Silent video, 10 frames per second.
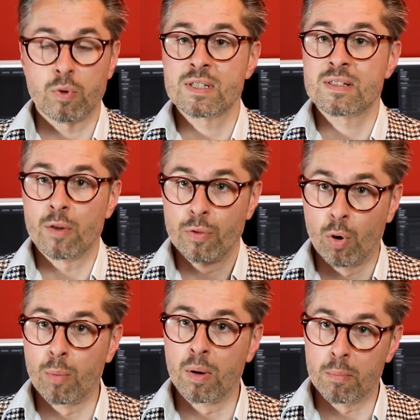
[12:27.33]
What's the
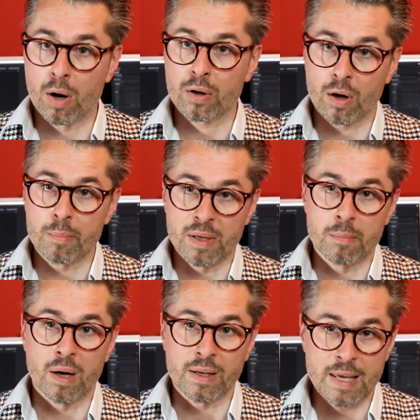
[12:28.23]
normal markup
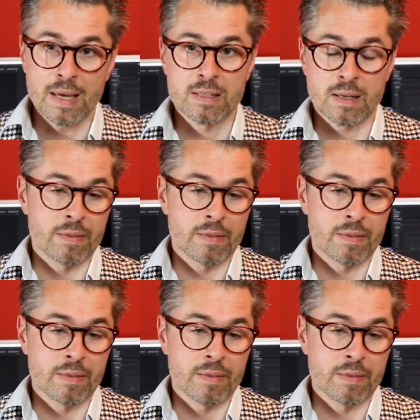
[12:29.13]
in my case?